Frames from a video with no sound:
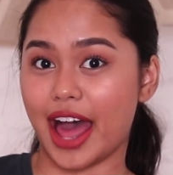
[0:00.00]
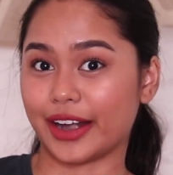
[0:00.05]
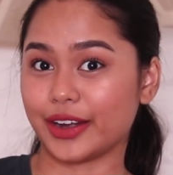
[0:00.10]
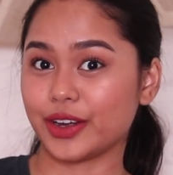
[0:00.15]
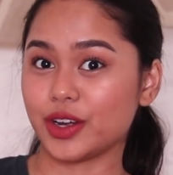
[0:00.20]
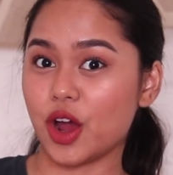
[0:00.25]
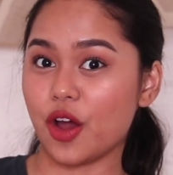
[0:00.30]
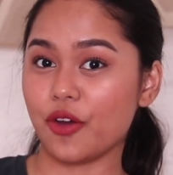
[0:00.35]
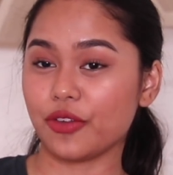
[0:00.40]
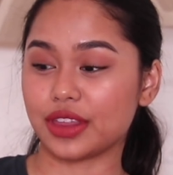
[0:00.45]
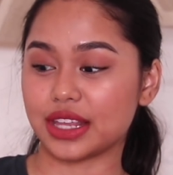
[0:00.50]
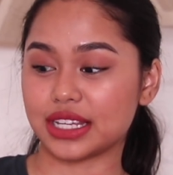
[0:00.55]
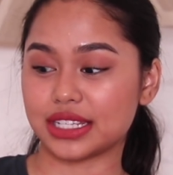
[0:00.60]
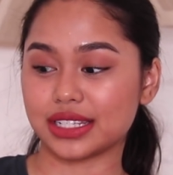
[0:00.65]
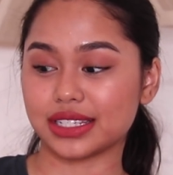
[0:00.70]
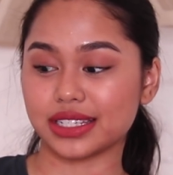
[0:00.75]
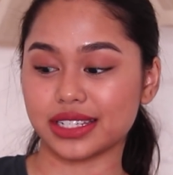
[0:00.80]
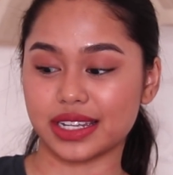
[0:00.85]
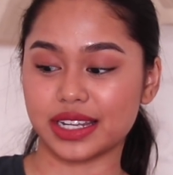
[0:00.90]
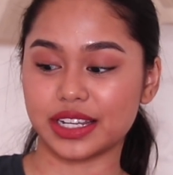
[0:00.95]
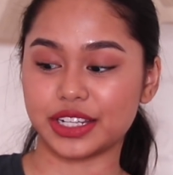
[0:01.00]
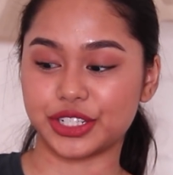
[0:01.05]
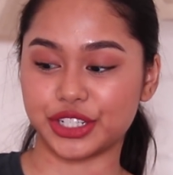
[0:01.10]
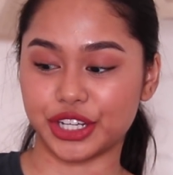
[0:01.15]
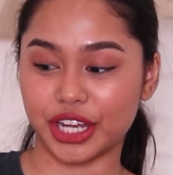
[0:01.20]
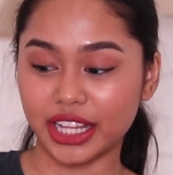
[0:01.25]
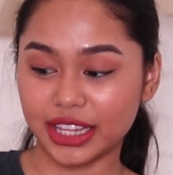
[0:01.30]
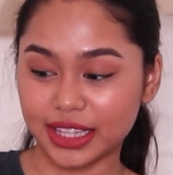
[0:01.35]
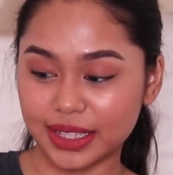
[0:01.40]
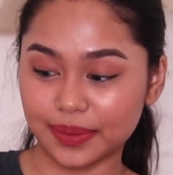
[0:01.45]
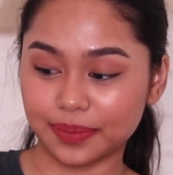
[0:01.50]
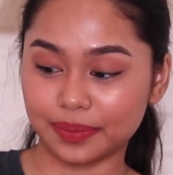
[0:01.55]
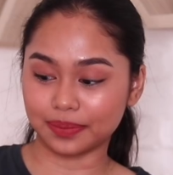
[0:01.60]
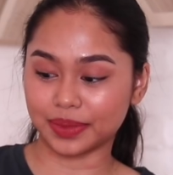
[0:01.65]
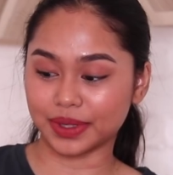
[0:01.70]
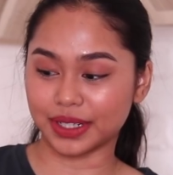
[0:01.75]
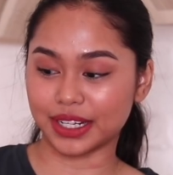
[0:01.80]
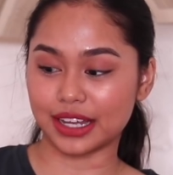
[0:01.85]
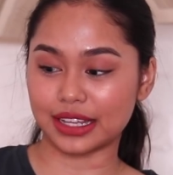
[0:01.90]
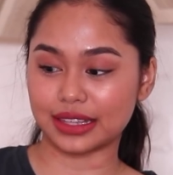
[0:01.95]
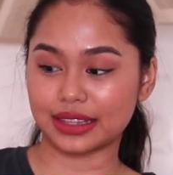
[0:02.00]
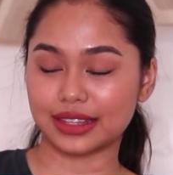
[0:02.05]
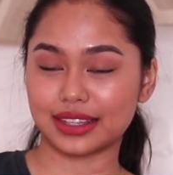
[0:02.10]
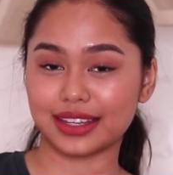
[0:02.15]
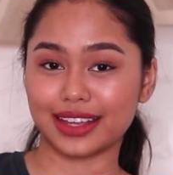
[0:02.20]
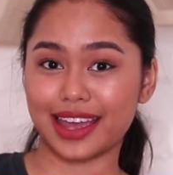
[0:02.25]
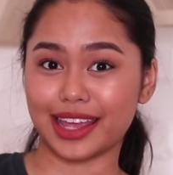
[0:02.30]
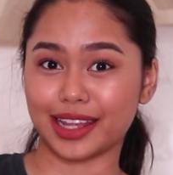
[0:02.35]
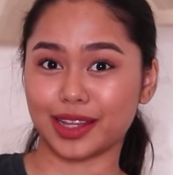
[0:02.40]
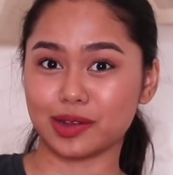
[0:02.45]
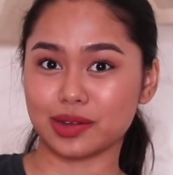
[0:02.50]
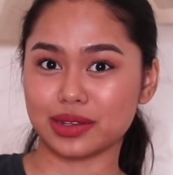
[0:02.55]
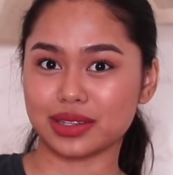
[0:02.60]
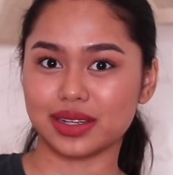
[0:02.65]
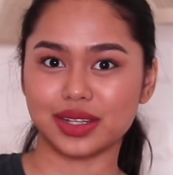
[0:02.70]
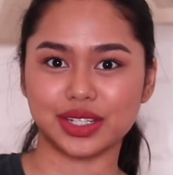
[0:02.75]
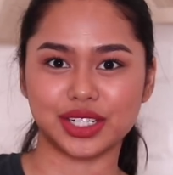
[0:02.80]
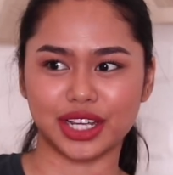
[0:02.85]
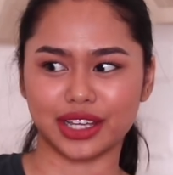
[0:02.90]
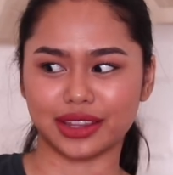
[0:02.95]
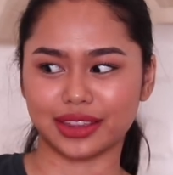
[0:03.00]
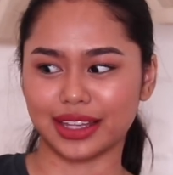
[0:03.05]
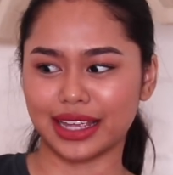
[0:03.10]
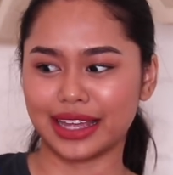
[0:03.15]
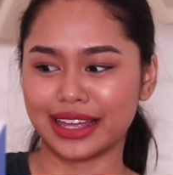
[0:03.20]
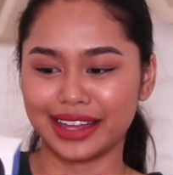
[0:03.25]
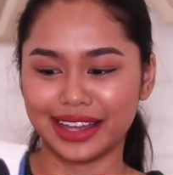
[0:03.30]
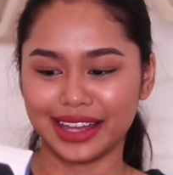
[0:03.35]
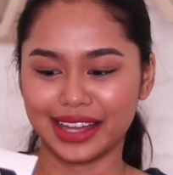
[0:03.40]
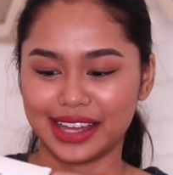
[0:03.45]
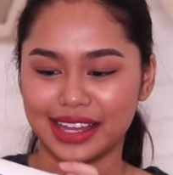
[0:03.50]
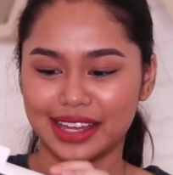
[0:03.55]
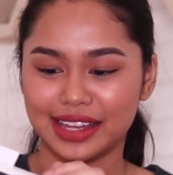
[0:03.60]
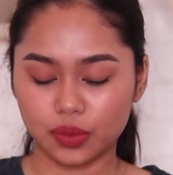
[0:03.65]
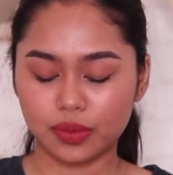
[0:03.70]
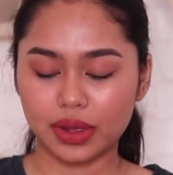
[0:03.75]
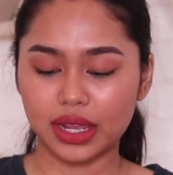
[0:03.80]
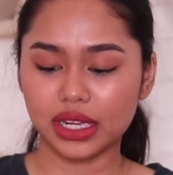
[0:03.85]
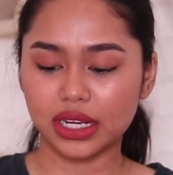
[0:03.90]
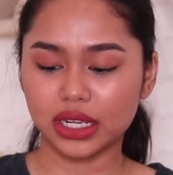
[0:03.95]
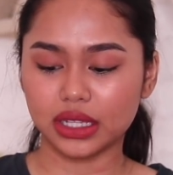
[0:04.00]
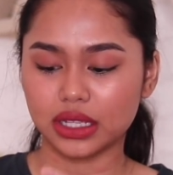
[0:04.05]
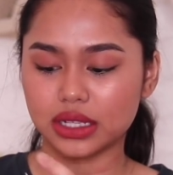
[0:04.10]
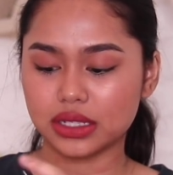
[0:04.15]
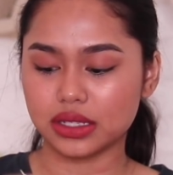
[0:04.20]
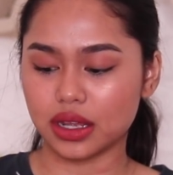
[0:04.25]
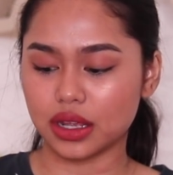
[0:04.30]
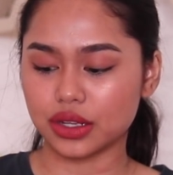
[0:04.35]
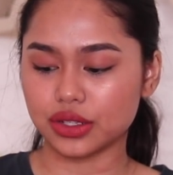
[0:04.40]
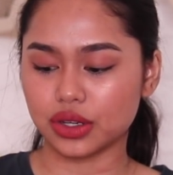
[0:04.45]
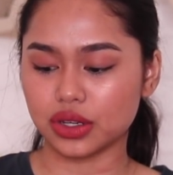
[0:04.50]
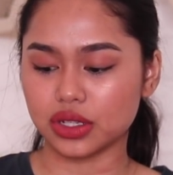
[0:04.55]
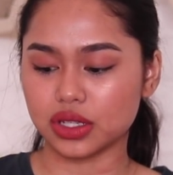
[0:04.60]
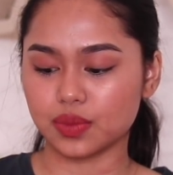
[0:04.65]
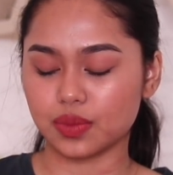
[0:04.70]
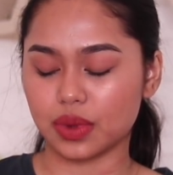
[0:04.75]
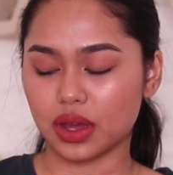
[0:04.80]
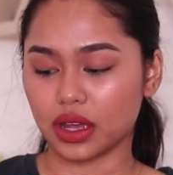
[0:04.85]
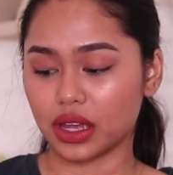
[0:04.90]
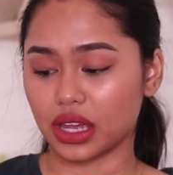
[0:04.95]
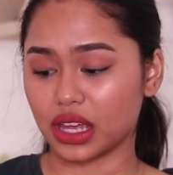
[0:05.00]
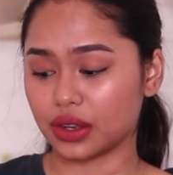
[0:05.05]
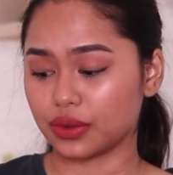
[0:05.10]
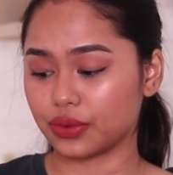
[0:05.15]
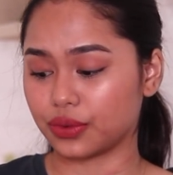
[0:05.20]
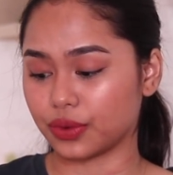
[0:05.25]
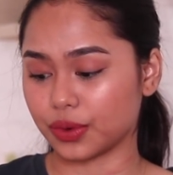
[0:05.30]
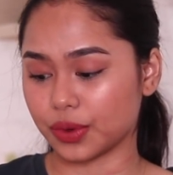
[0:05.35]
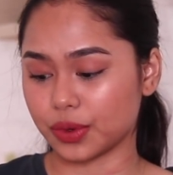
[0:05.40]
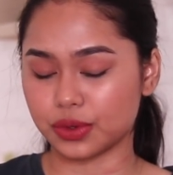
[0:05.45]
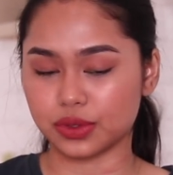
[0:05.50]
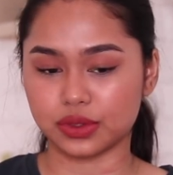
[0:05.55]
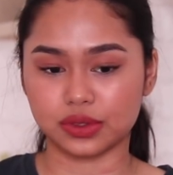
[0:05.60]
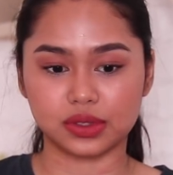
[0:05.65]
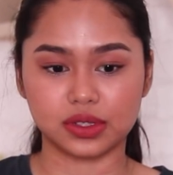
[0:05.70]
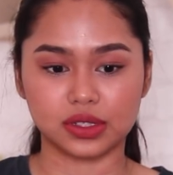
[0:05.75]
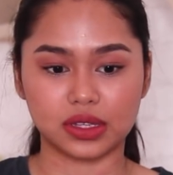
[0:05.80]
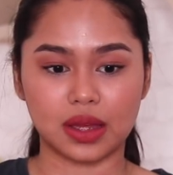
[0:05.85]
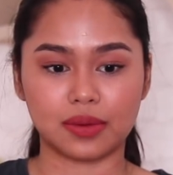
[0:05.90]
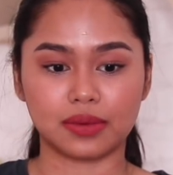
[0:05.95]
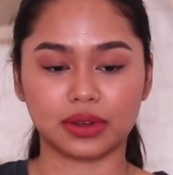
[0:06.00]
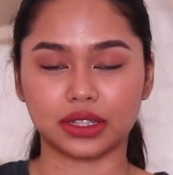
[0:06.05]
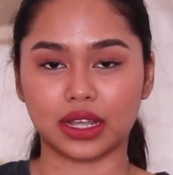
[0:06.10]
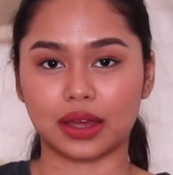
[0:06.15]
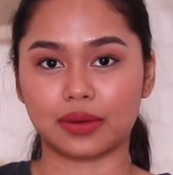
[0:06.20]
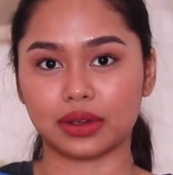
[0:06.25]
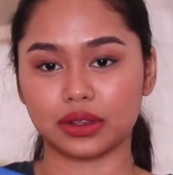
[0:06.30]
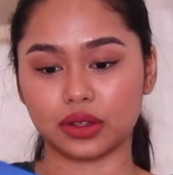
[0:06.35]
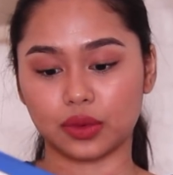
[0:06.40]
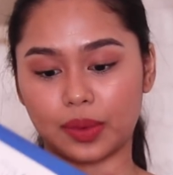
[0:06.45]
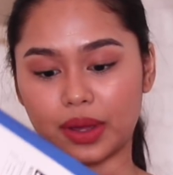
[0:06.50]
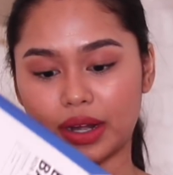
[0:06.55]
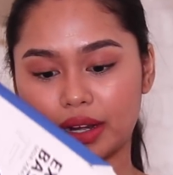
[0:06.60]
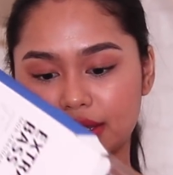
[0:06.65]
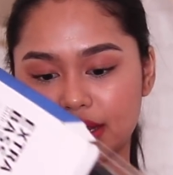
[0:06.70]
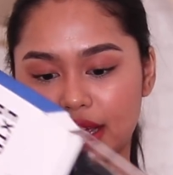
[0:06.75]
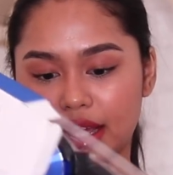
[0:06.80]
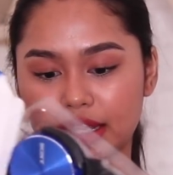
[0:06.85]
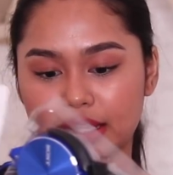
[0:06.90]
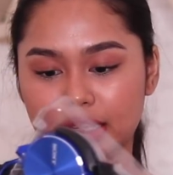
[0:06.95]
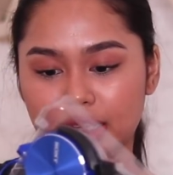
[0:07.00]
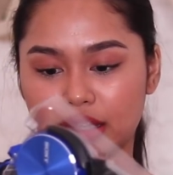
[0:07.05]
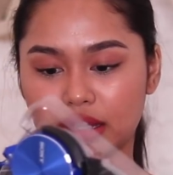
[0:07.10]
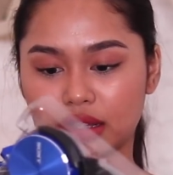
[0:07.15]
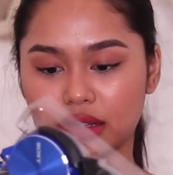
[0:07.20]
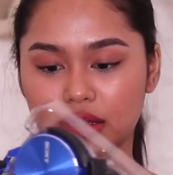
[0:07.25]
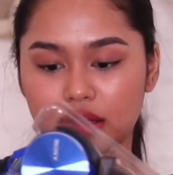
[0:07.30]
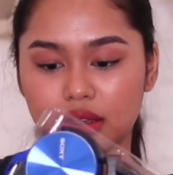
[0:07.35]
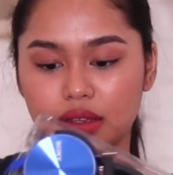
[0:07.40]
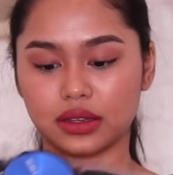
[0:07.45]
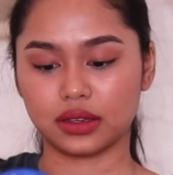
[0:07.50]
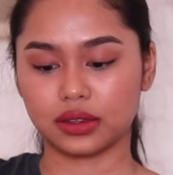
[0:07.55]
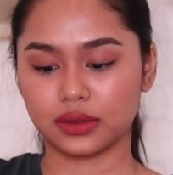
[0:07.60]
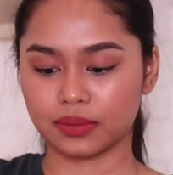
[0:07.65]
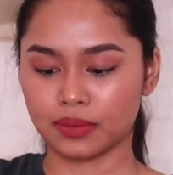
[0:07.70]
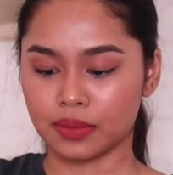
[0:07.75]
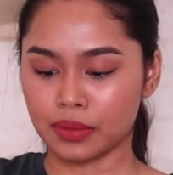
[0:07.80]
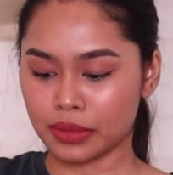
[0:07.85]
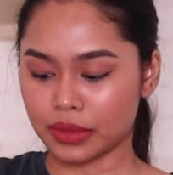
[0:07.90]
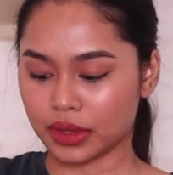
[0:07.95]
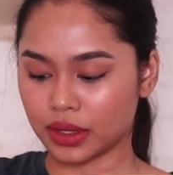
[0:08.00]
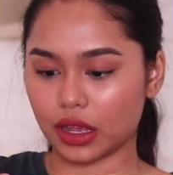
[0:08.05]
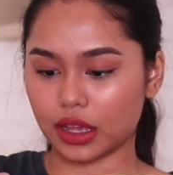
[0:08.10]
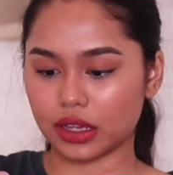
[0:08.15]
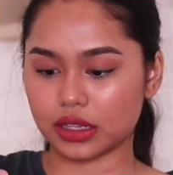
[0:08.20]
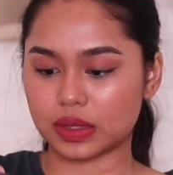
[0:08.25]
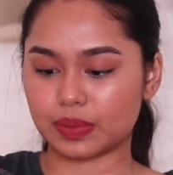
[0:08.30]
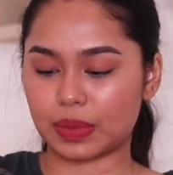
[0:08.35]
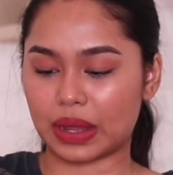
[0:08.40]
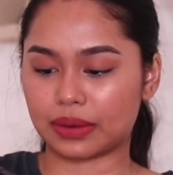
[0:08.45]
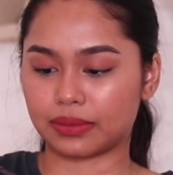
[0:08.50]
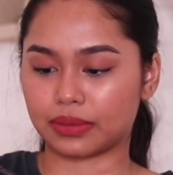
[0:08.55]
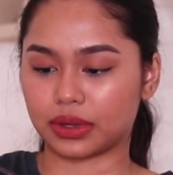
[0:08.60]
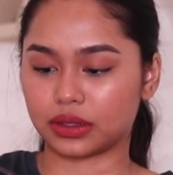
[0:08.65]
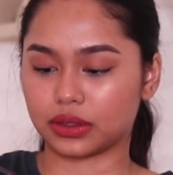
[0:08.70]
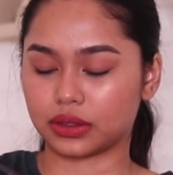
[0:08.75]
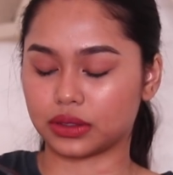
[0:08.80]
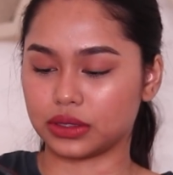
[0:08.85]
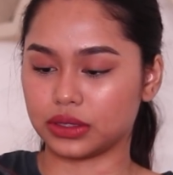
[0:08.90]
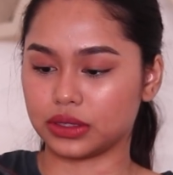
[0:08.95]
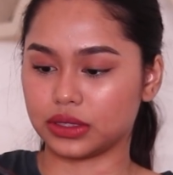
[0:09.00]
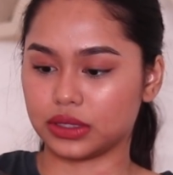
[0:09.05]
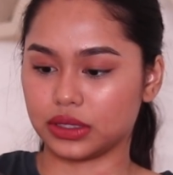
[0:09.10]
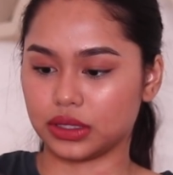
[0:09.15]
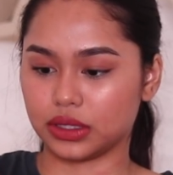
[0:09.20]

I don't know if this is legit, but it looks legit. Ito, mahilig din si Angelo sa mga headphones. Tamang-tama to para sa kanya. Na-expand ba to?